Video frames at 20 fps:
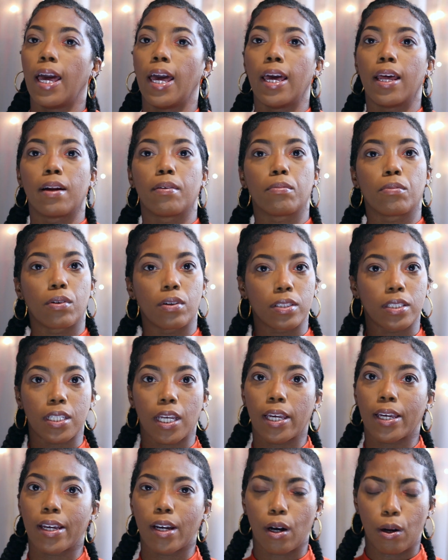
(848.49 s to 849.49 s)
And I'm going to
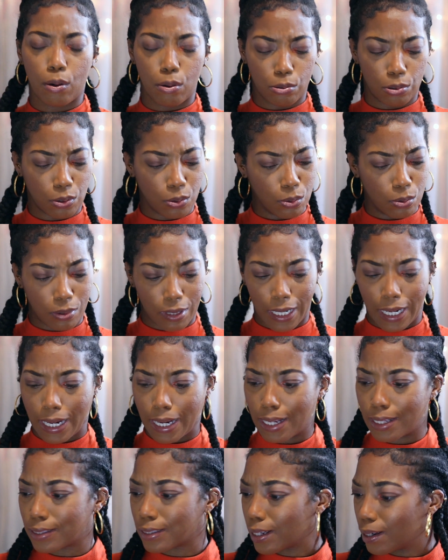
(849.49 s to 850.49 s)
take it old school,
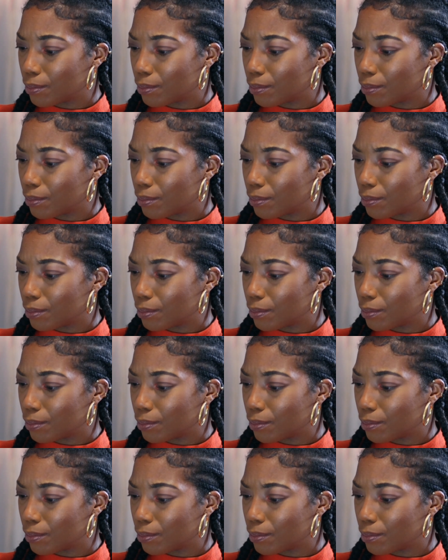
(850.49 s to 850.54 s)
guys.